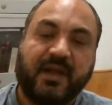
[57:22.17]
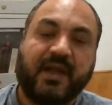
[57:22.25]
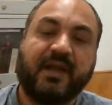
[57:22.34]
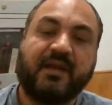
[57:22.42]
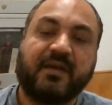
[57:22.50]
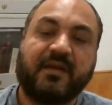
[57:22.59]

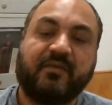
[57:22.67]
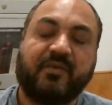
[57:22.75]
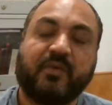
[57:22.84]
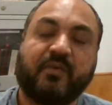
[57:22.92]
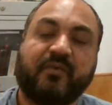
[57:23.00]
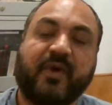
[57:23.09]
And if
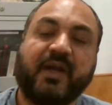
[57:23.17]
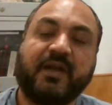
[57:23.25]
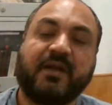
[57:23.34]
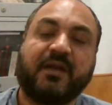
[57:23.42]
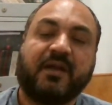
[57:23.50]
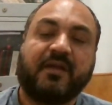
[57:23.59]
you
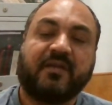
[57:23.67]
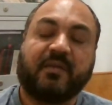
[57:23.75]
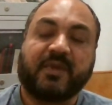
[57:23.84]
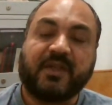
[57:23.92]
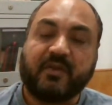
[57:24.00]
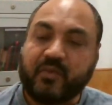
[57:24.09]
find some
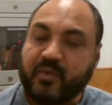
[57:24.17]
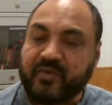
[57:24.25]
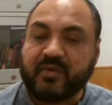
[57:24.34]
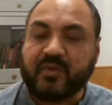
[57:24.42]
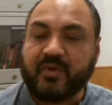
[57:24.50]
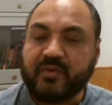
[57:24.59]
other
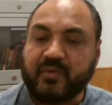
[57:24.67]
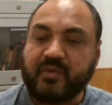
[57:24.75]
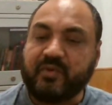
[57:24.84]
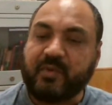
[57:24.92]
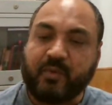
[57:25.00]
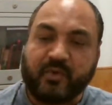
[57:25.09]
sources also, you
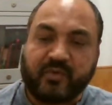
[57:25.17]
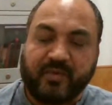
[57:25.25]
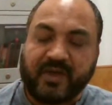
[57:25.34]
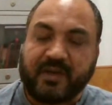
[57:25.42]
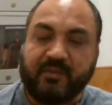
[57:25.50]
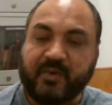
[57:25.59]
are most
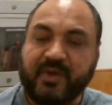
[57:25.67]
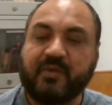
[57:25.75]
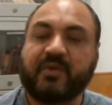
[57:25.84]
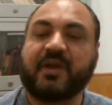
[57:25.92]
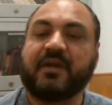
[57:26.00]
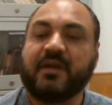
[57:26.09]
welcome. Okay, you
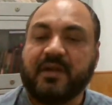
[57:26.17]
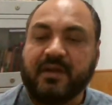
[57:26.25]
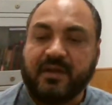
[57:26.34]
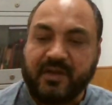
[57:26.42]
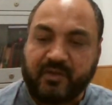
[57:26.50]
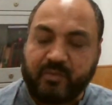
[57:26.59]
can
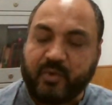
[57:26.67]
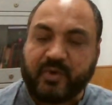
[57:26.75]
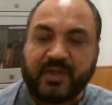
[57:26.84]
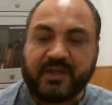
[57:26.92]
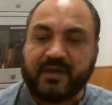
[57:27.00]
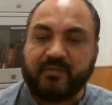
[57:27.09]
explore
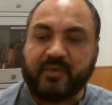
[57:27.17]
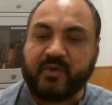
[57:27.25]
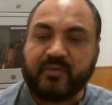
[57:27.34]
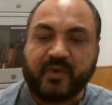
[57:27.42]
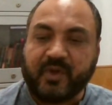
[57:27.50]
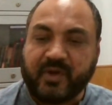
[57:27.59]
other, because
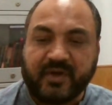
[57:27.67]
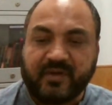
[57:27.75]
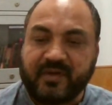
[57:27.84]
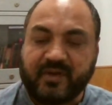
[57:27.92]
we are not